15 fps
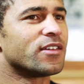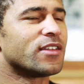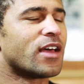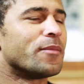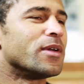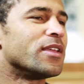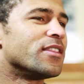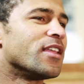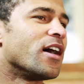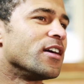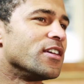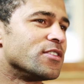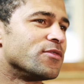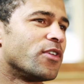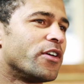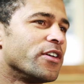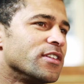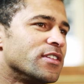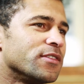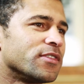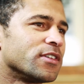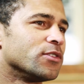I mean, that is a very
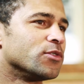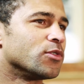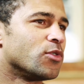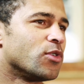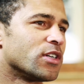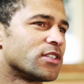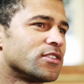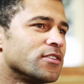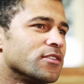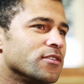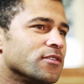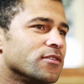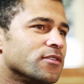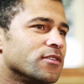difficult question.